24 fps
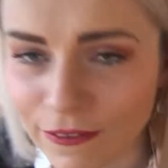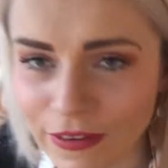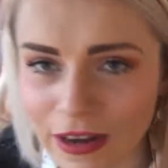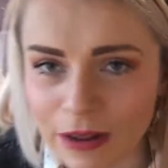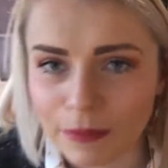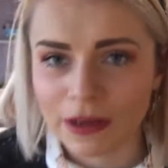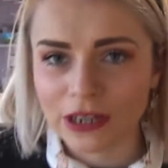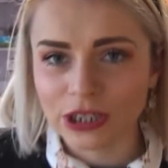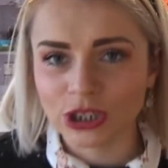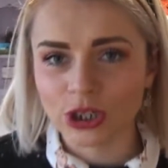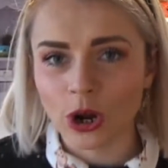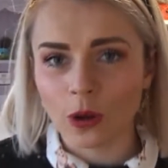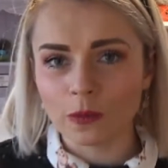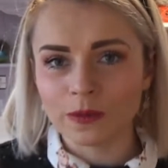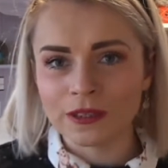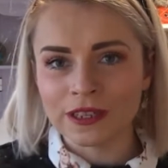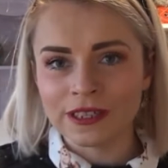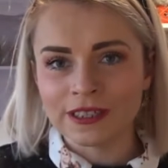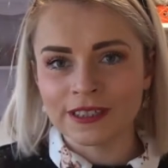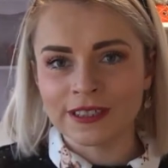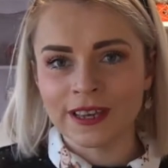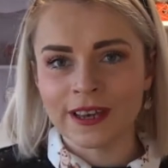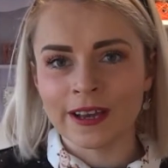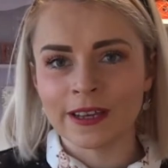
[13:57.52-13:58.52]
anybody shops in
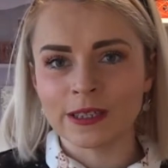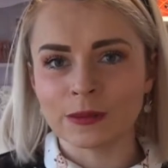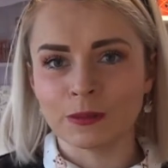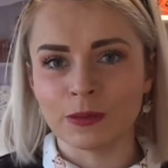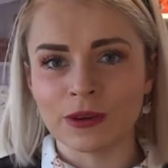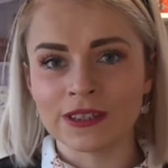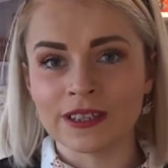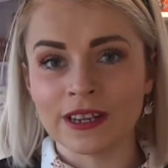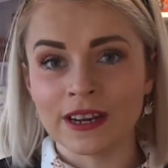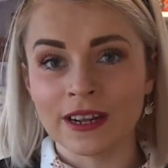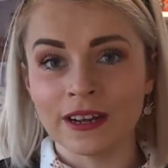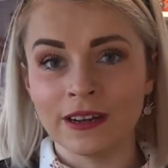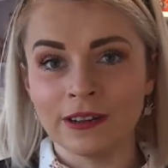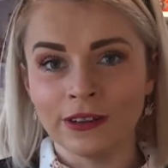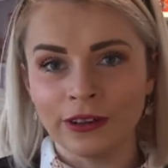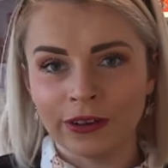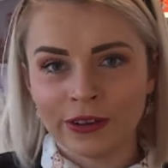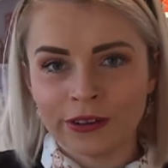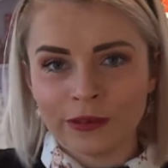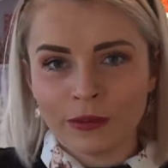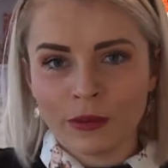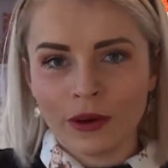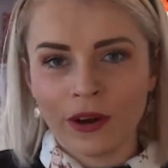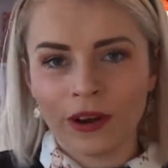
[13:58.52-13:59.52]
Sainsbury's in
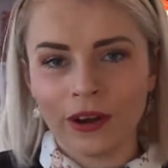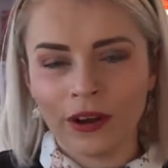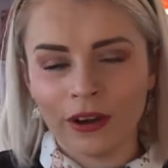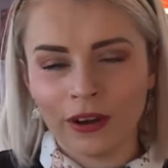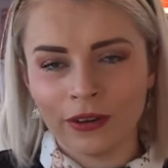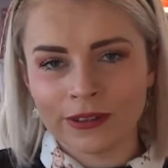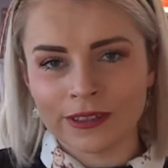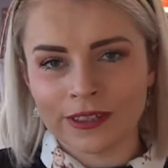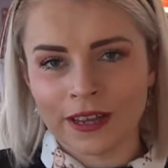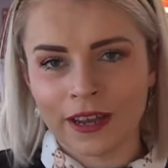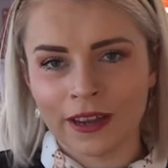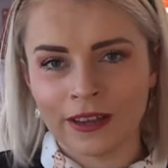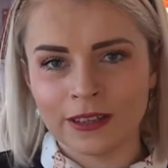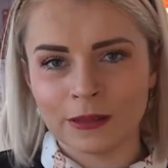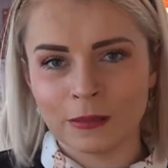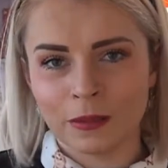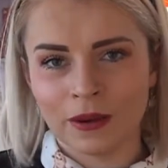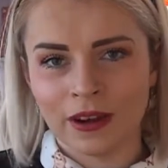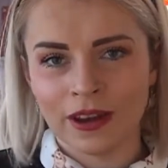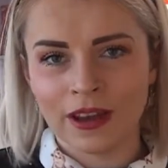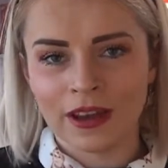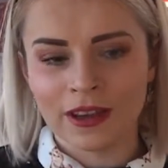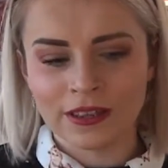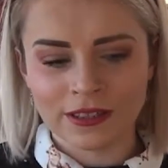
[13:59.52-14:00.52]
England, woo,
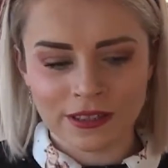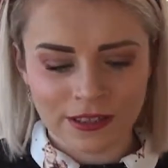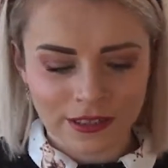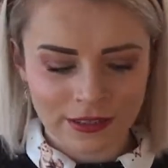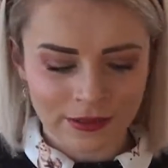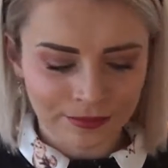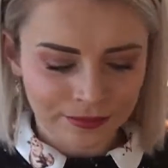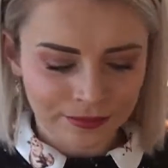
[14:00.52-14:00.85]
Sainsbury's.